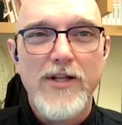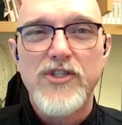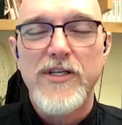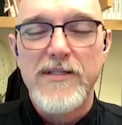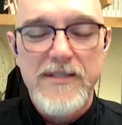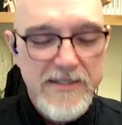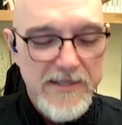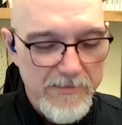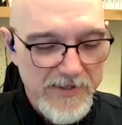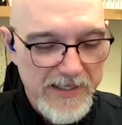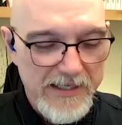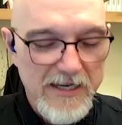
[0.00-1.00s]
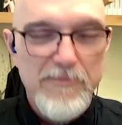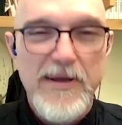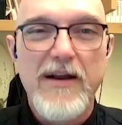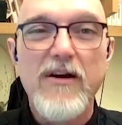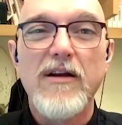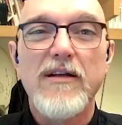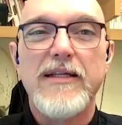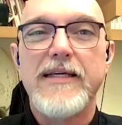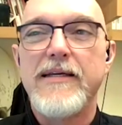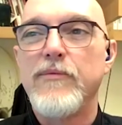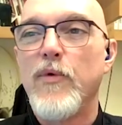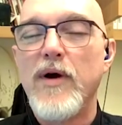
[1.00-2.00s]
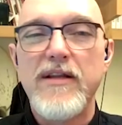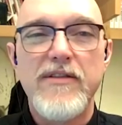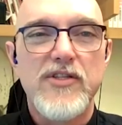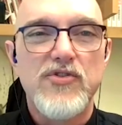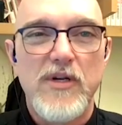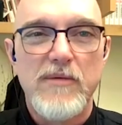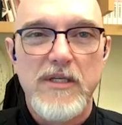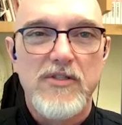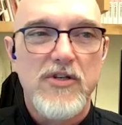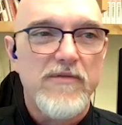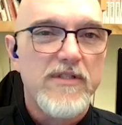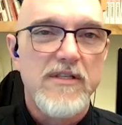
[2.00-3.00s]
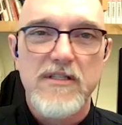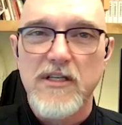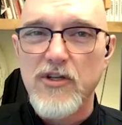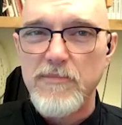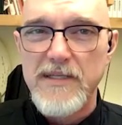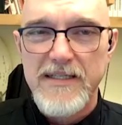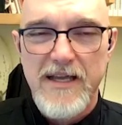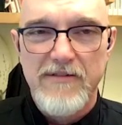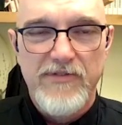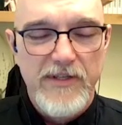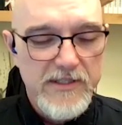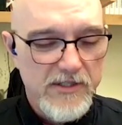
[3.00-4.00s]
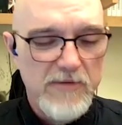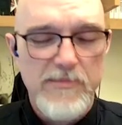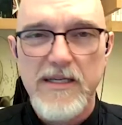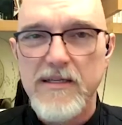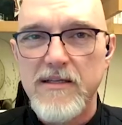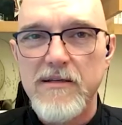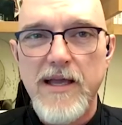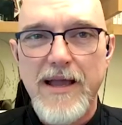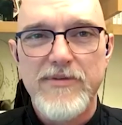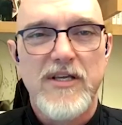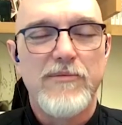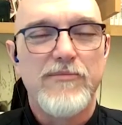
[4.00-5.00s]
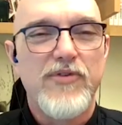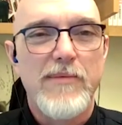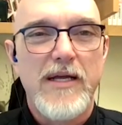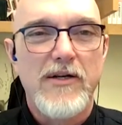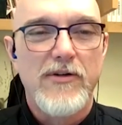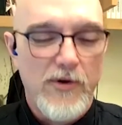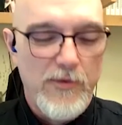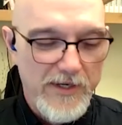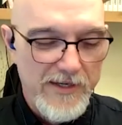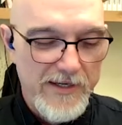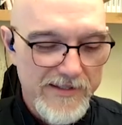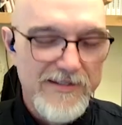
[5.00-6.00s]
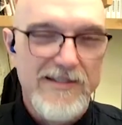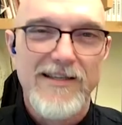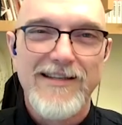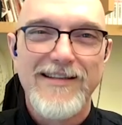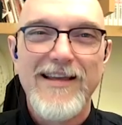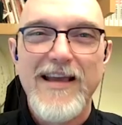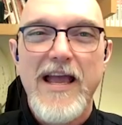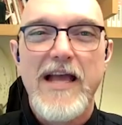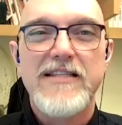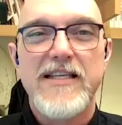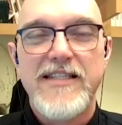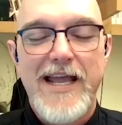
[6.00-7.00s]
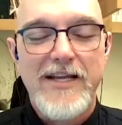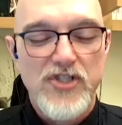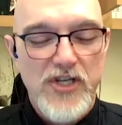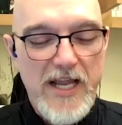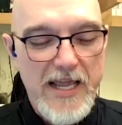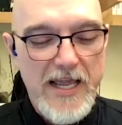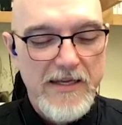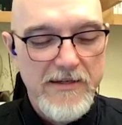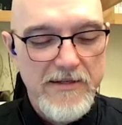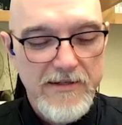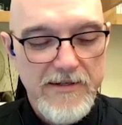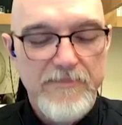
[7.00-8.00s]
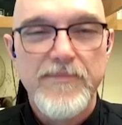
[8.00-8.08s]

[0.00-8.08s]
watching something, and apparently one of the streaming services, it could be Netflix, could be Amazon Prime, I don't know what it is, has attached a